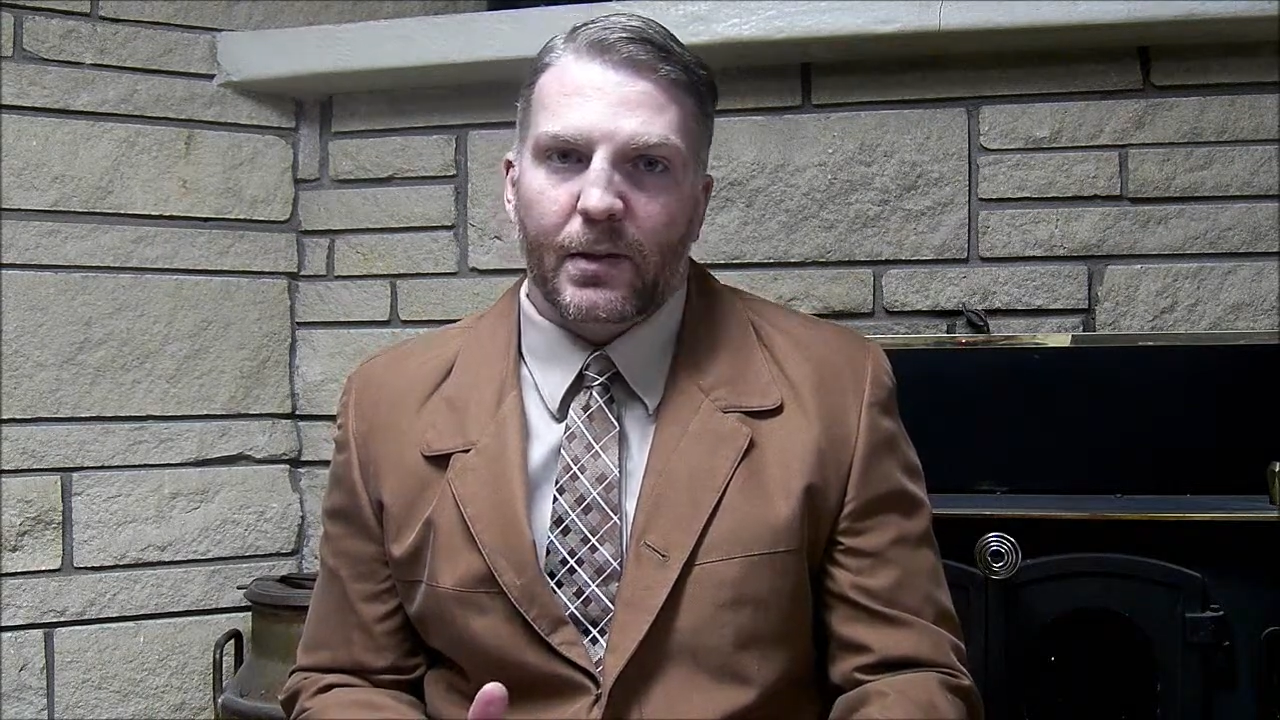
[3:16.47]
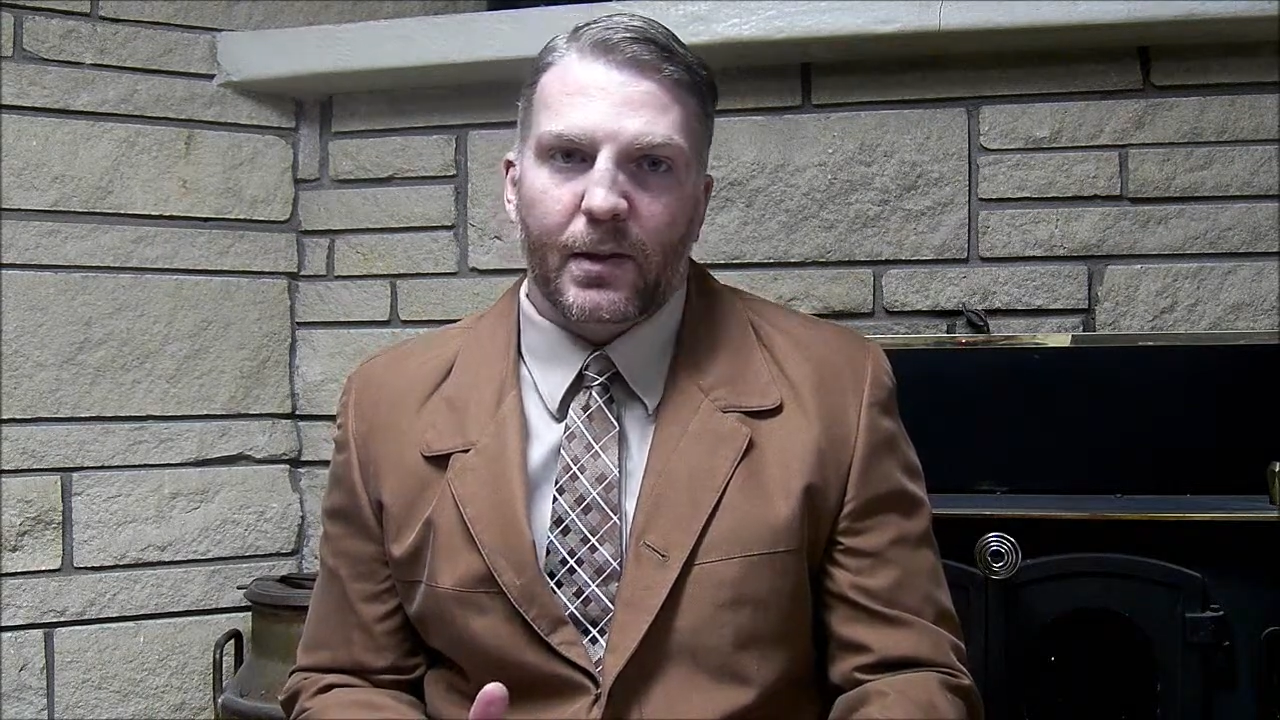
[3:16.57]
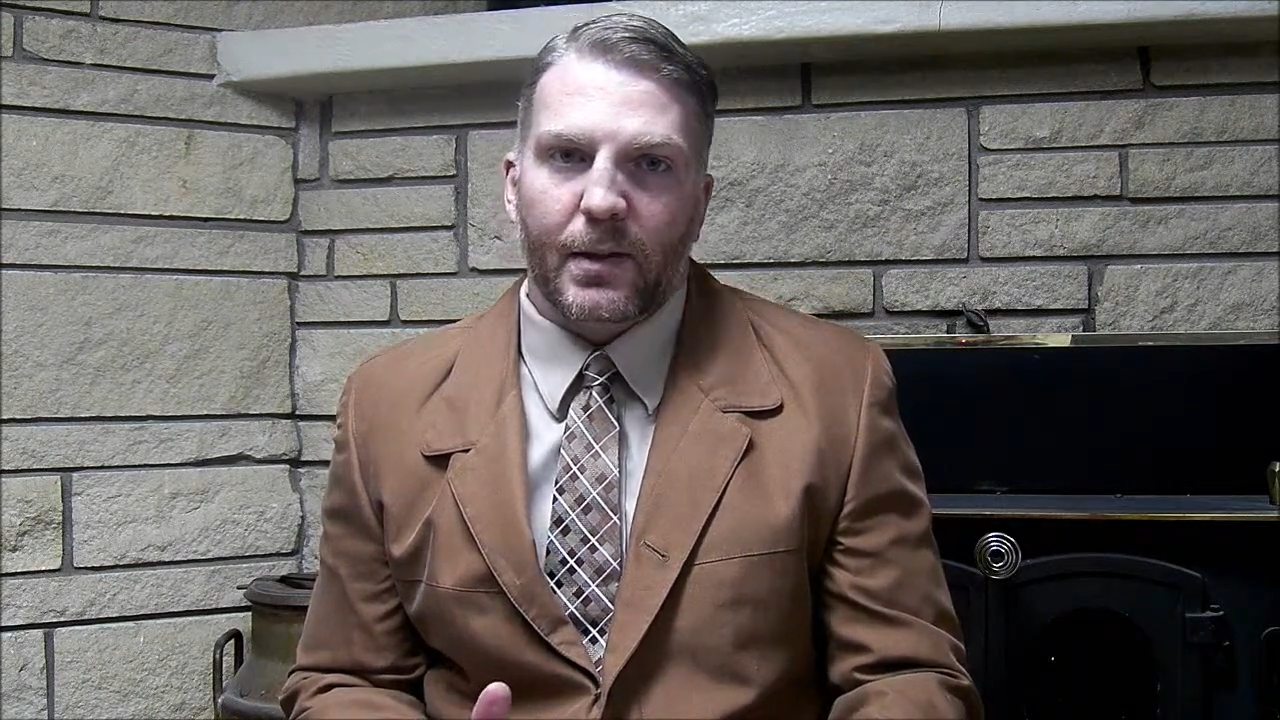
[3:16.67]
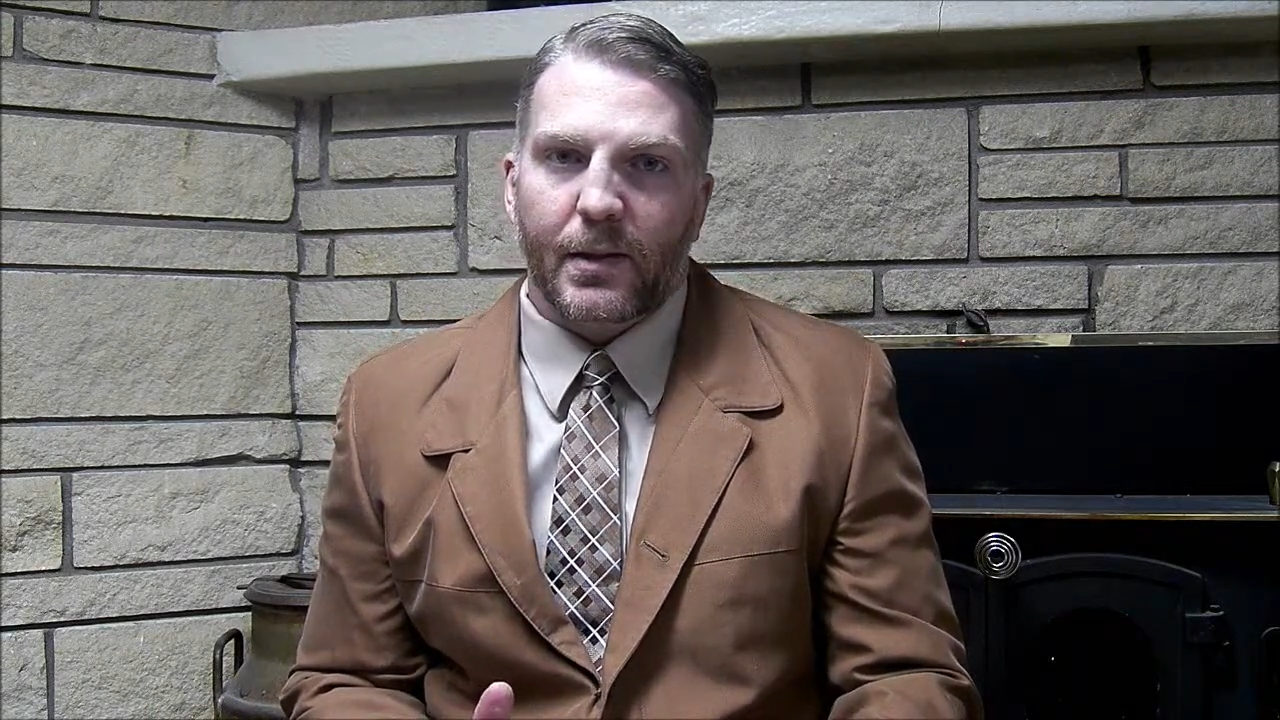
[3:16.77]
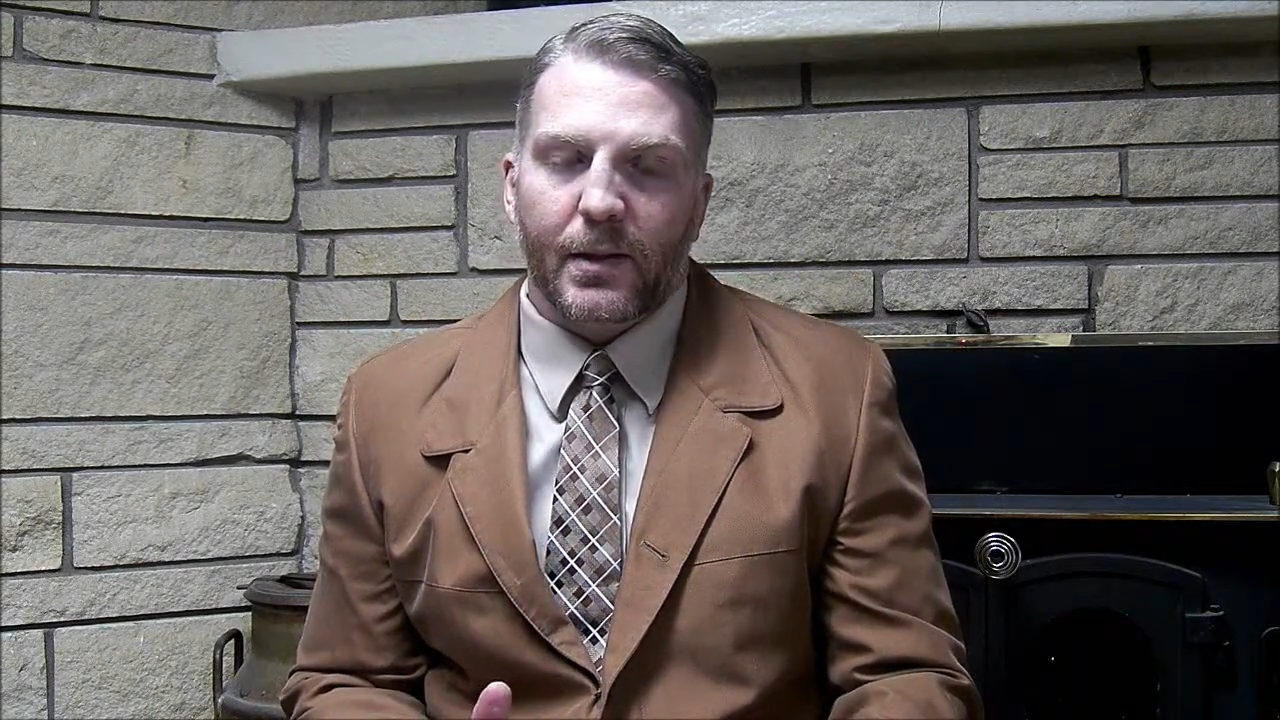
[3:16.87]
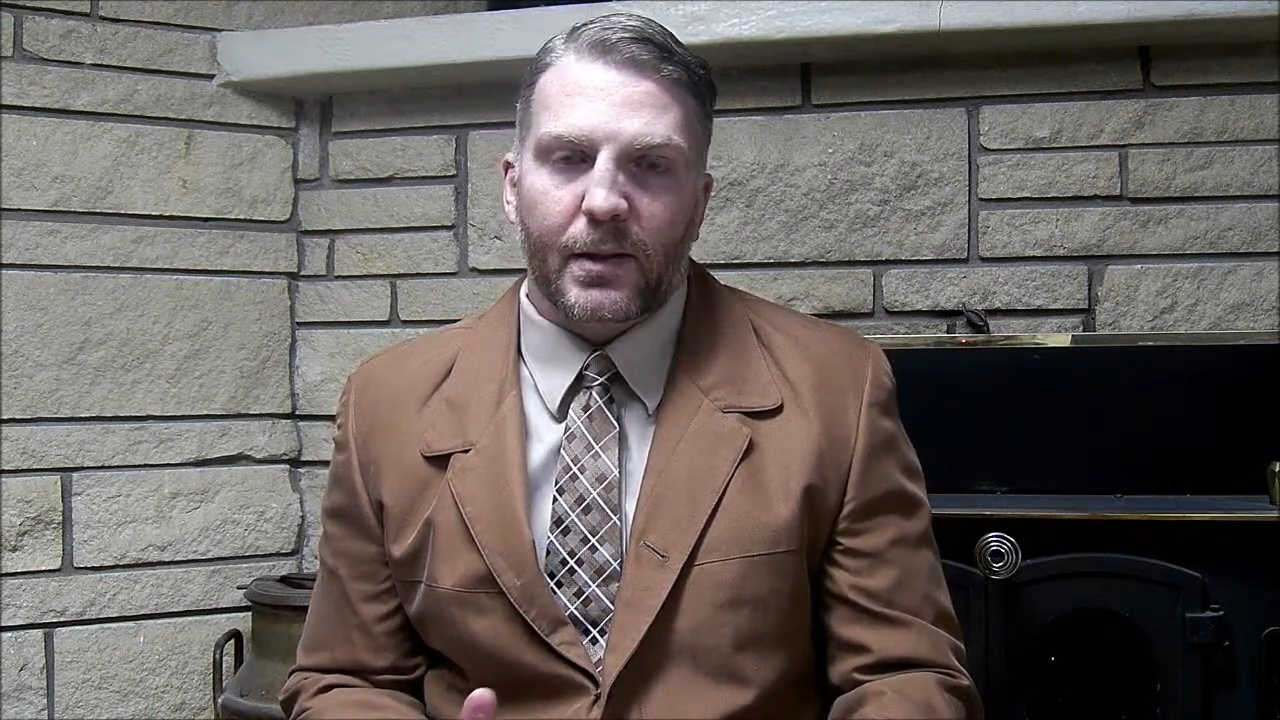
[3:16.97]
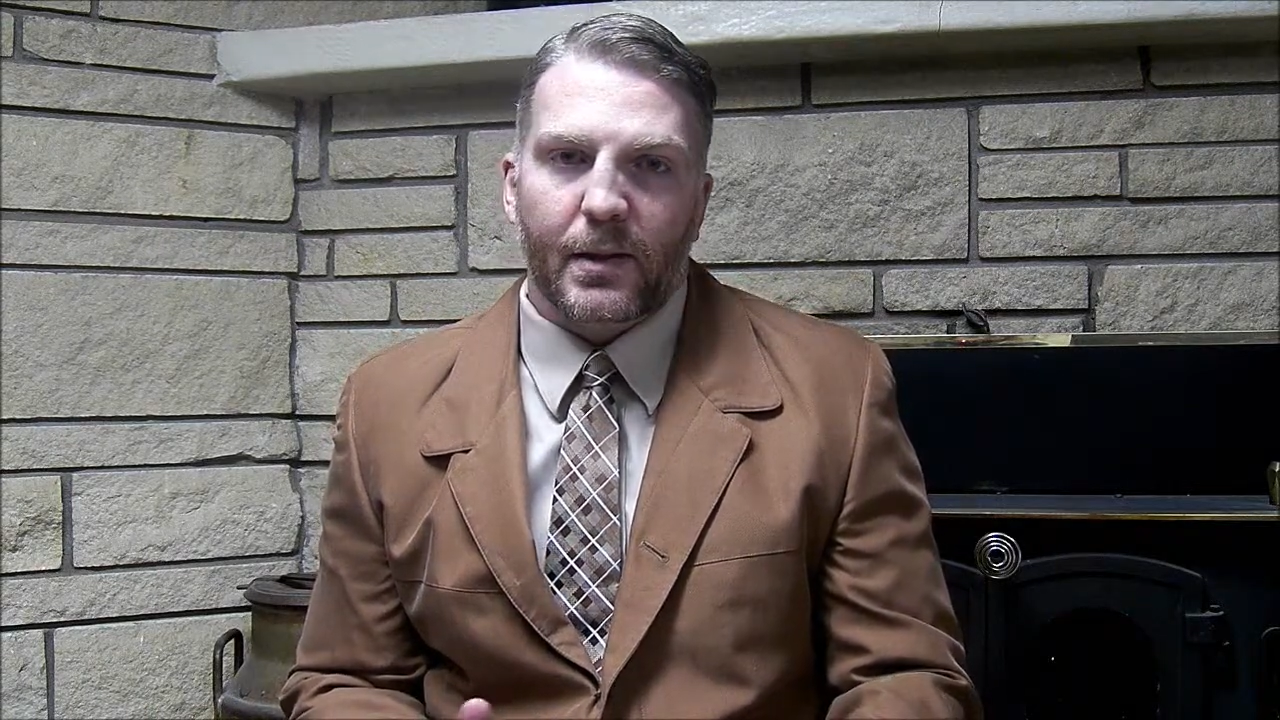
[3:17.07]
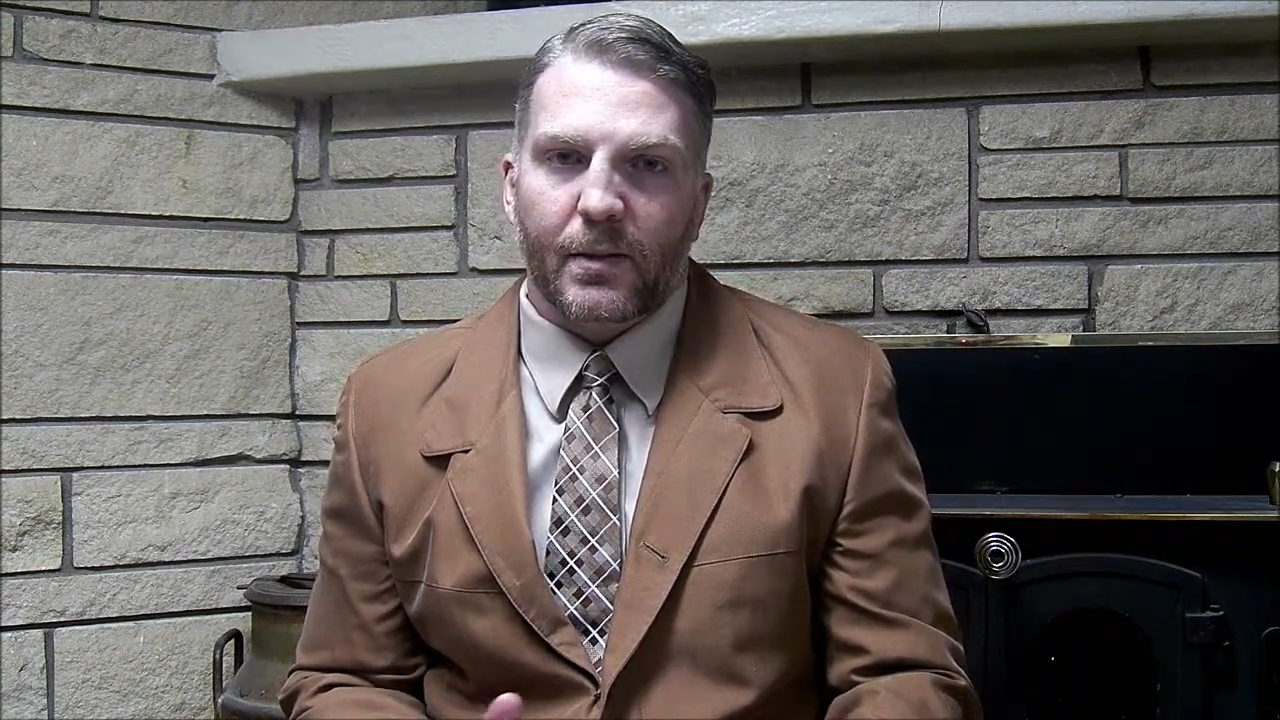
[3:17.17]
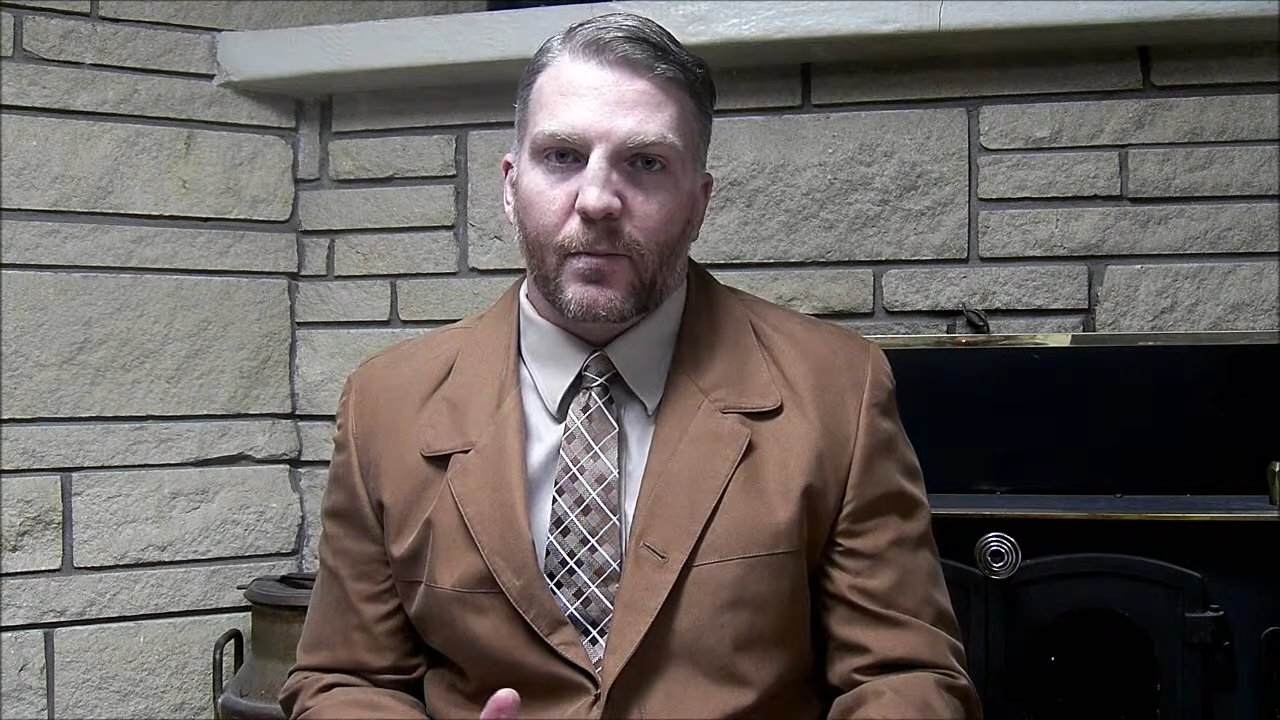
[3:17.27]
citizens